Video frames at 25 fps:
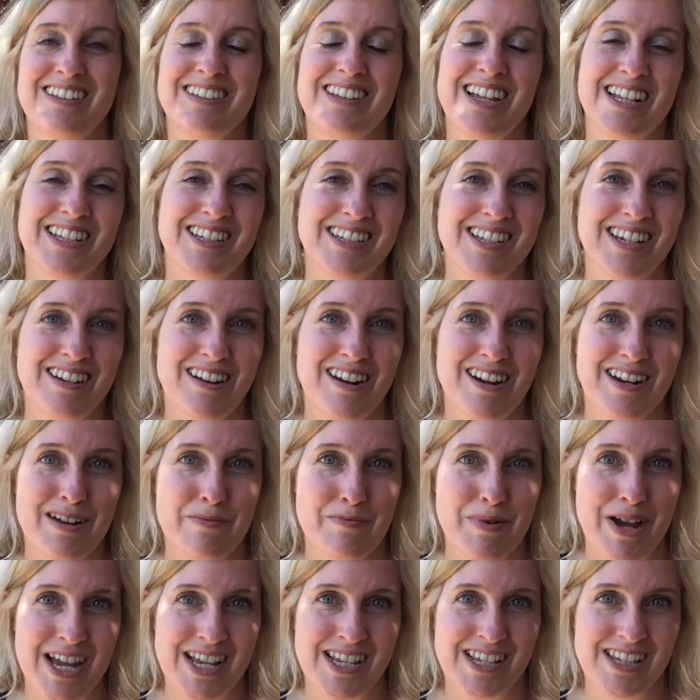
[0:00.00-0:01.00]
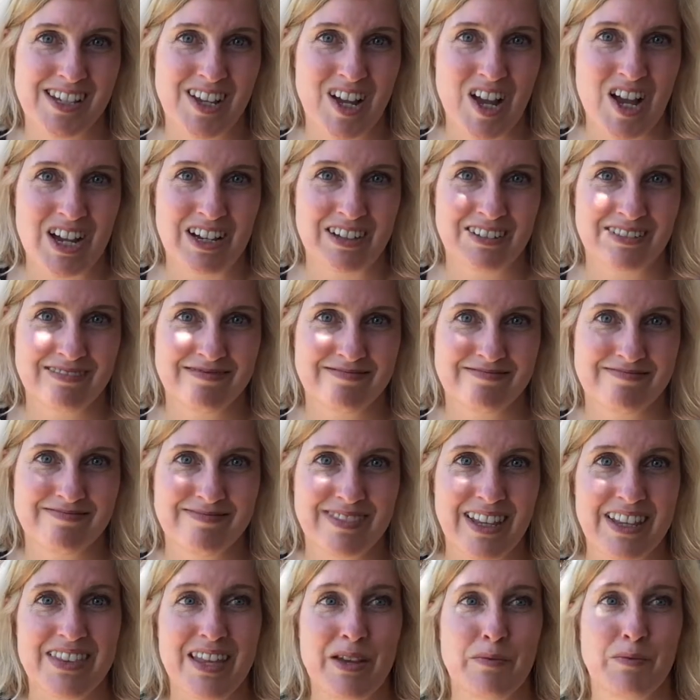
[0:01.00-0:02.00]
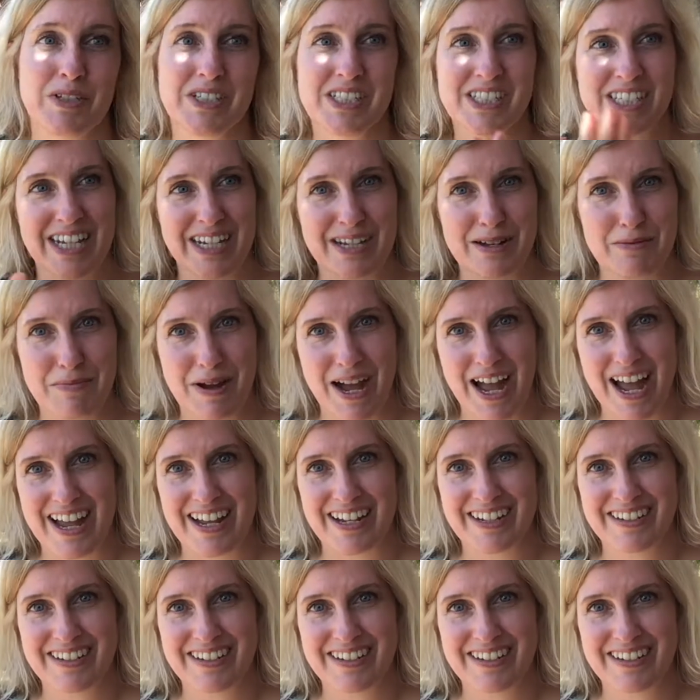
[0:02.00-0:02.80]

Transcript: Let's sing our goodbye song and then we'll say goodbye.